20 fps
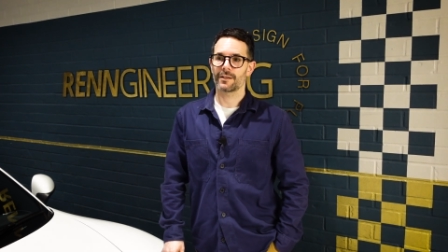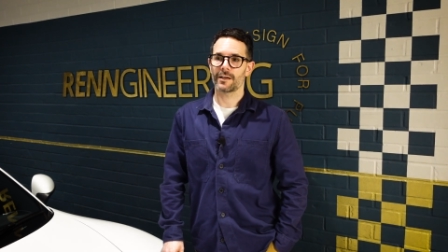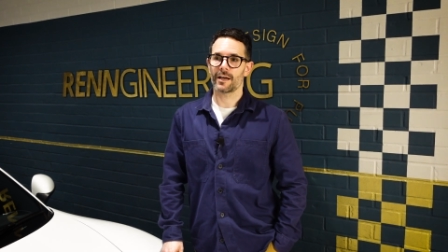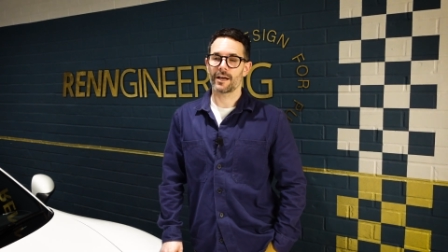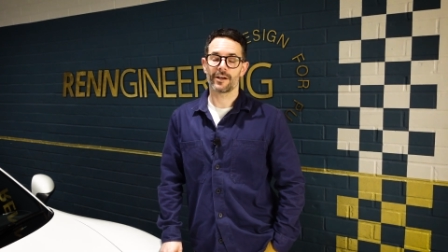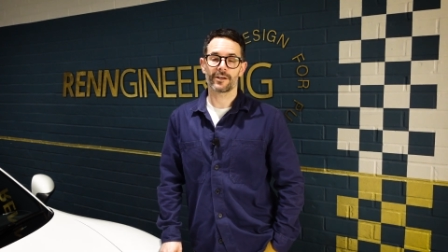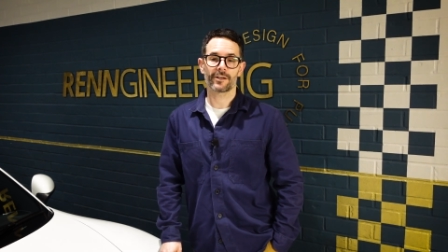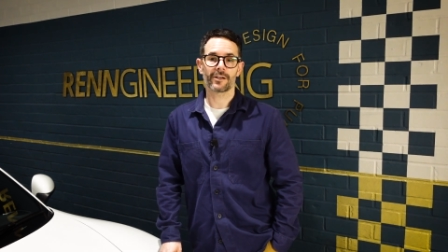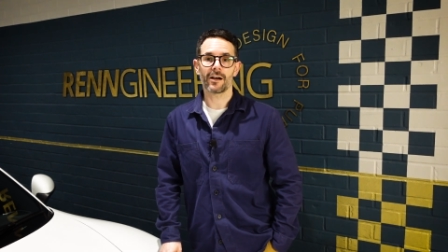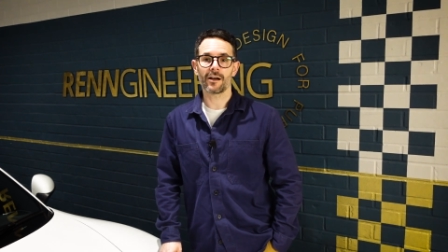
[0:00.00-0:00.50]

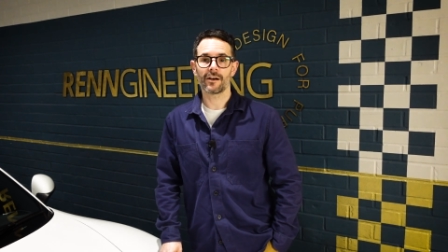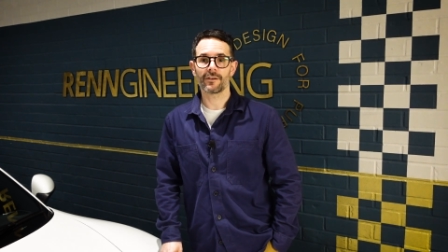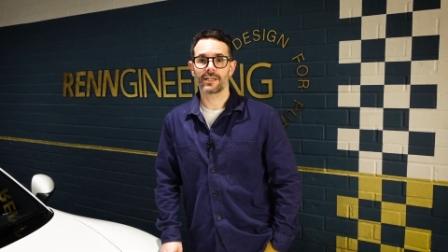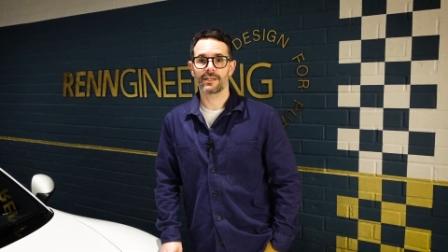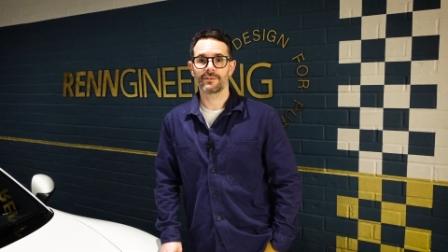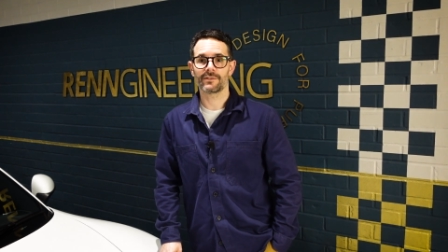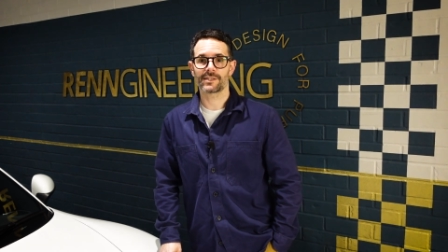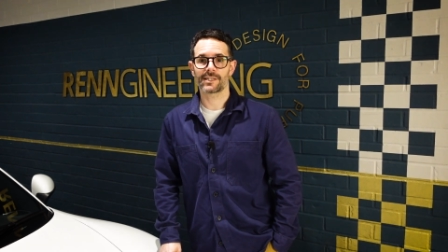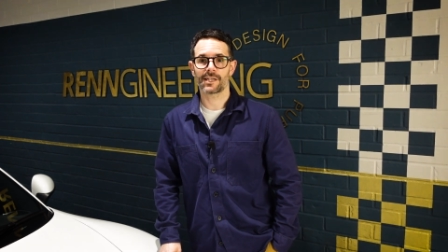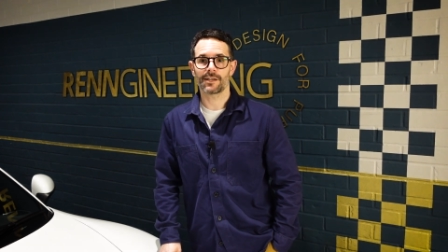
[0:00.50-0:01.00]
And I can't
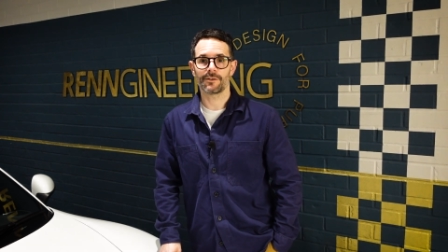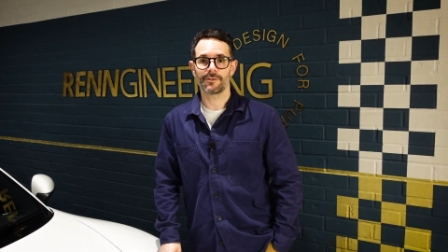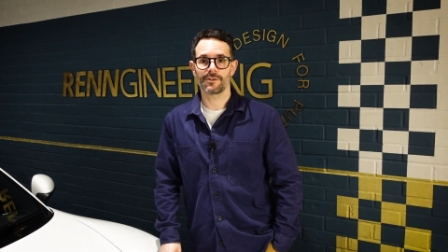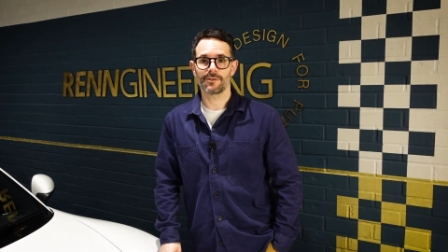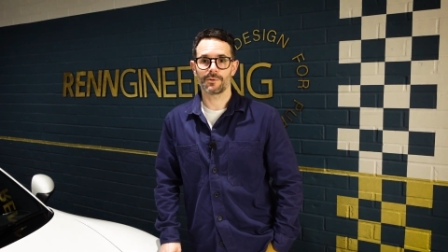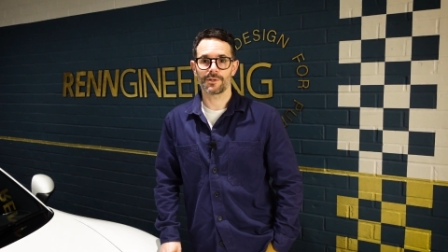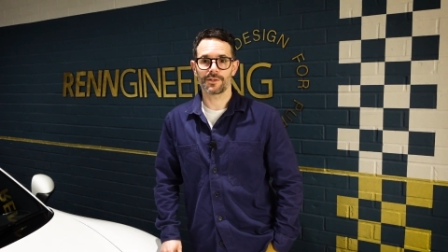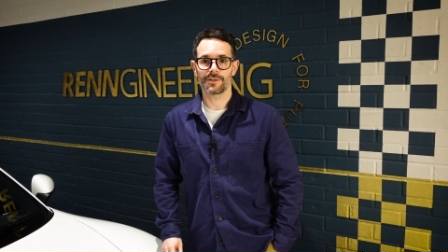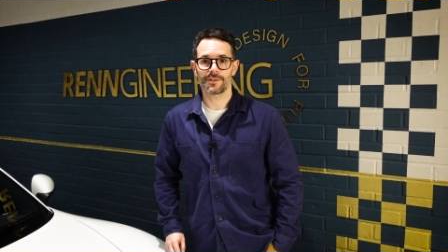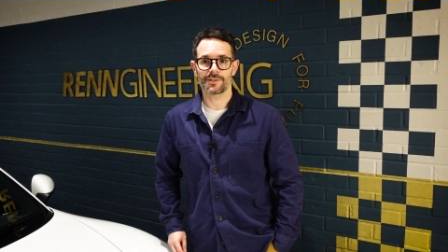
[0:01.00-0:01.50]
even tell
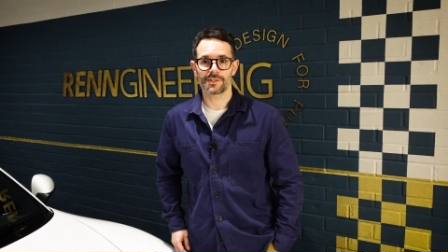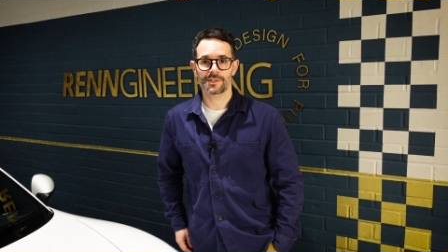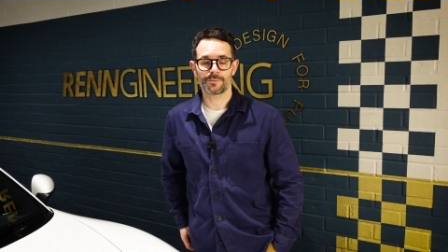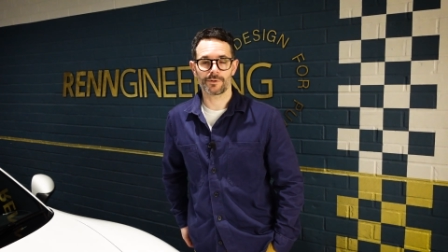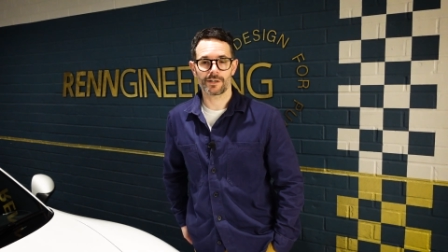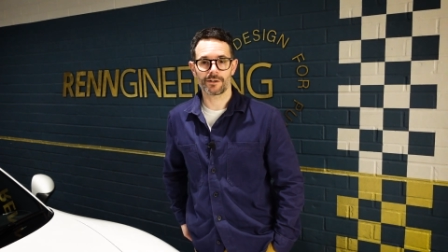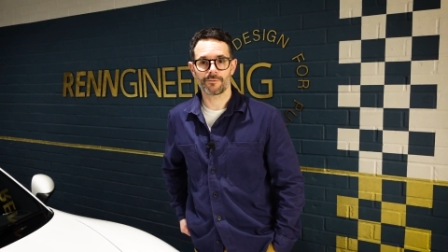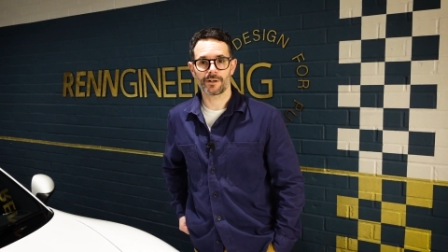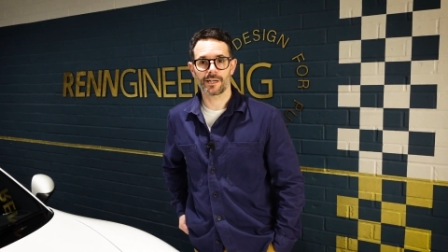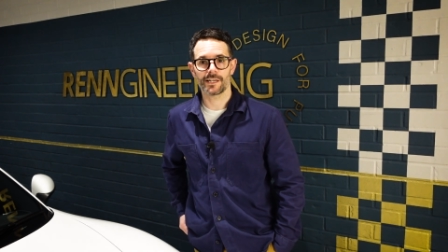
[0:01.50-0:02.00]
you whether the
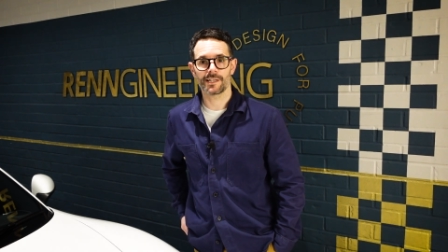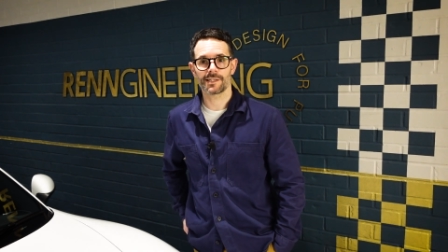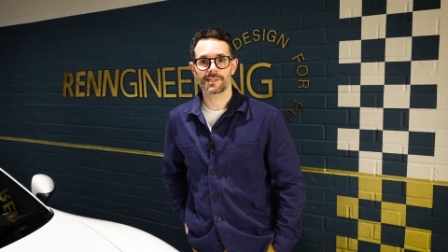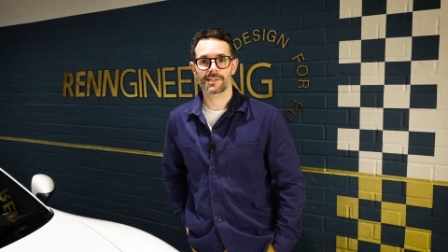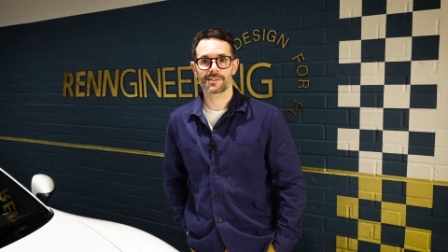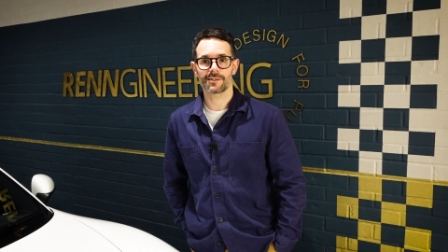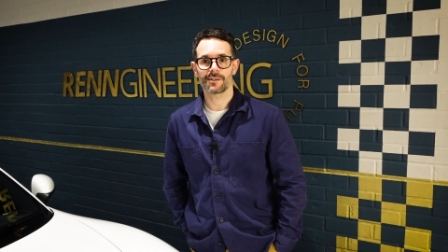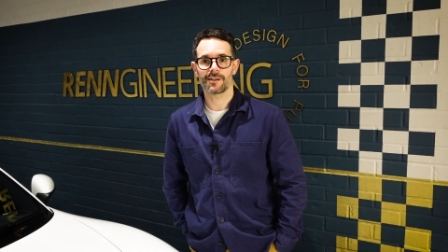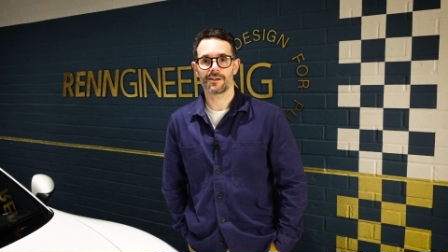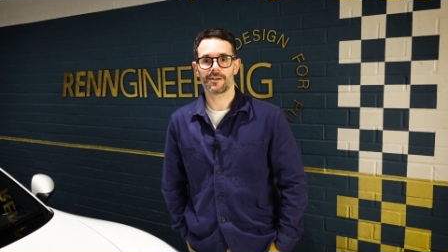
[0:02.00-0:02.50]
spring
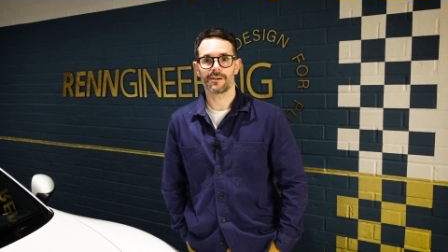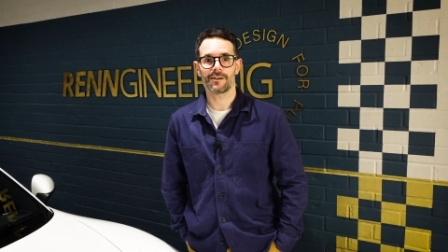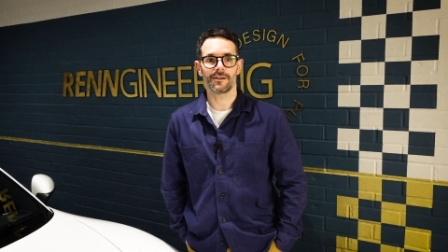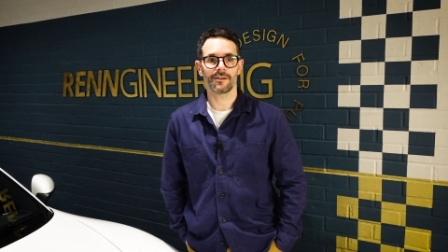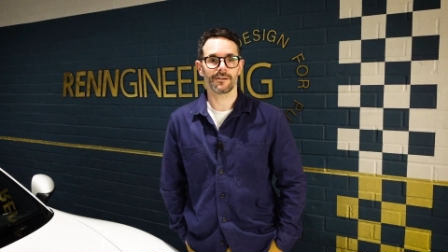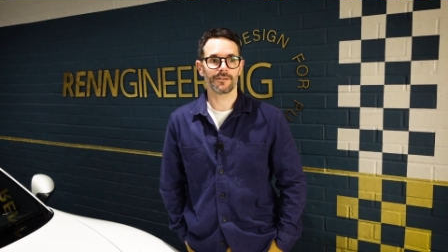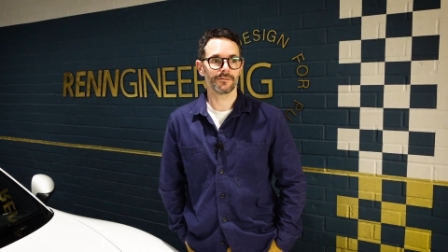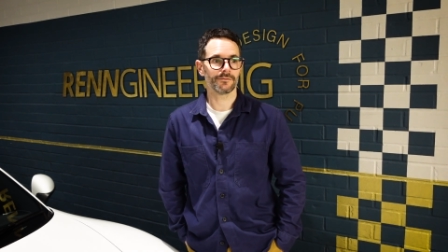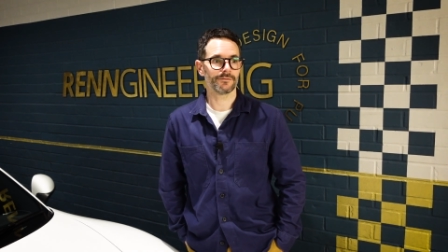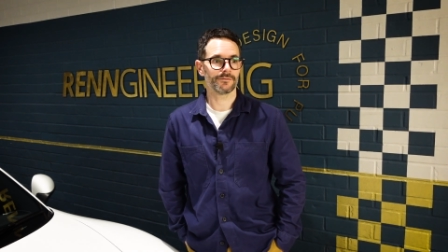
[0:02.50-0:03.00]
rates
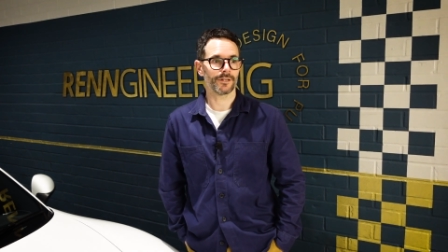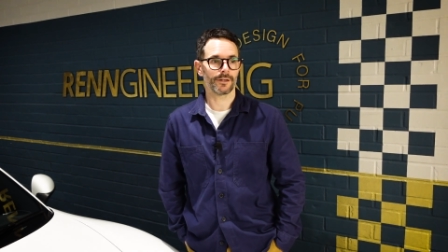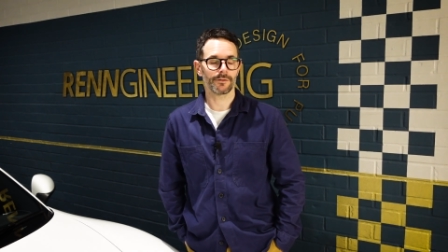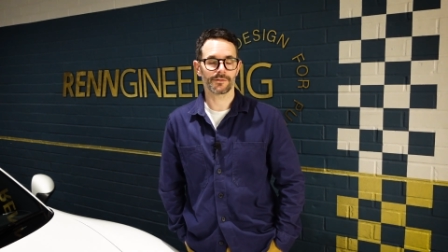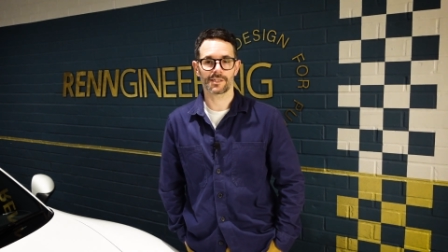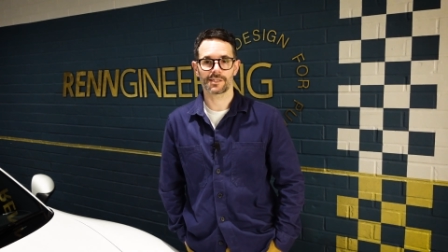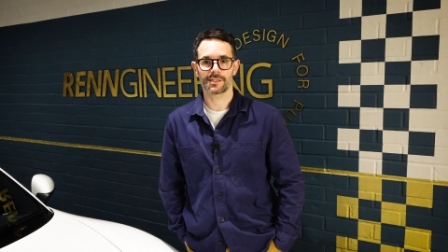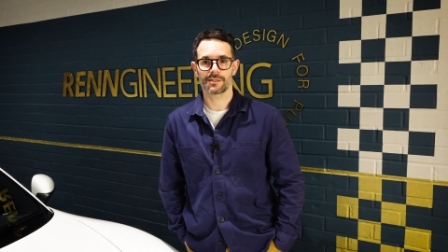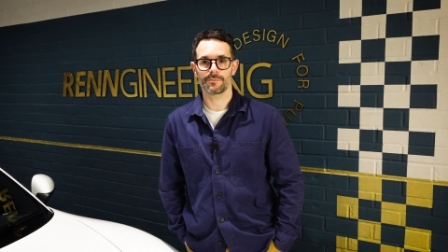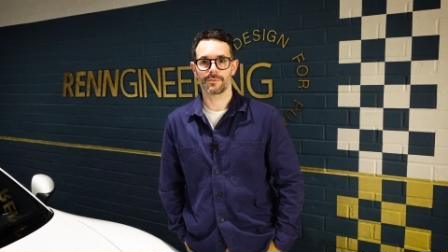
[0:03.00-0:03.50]
are
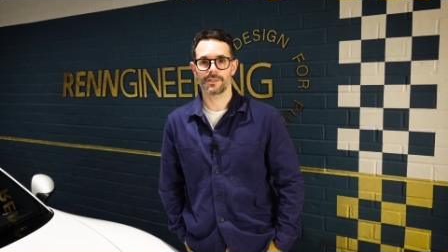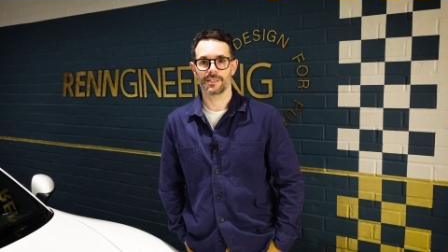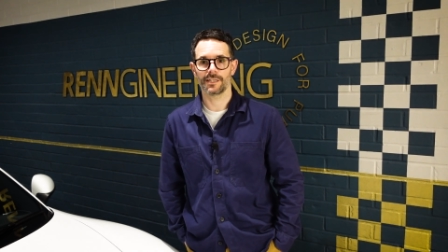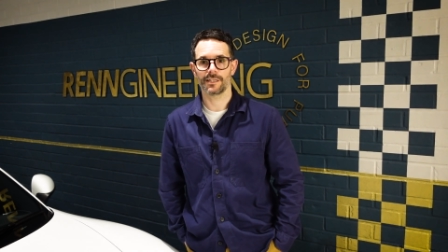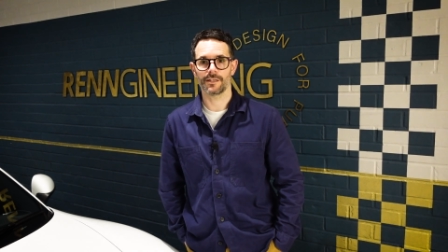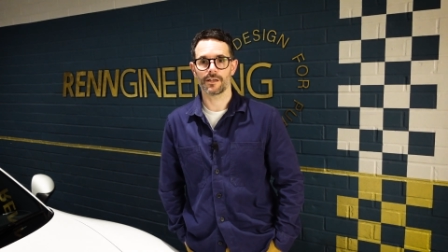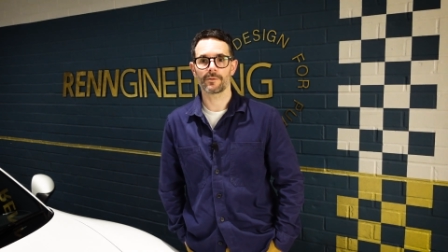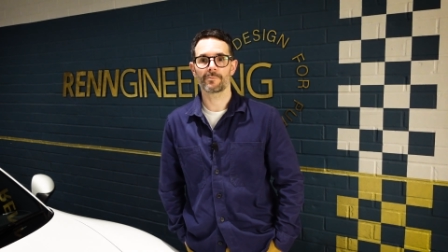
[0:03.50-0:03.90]
noticeably,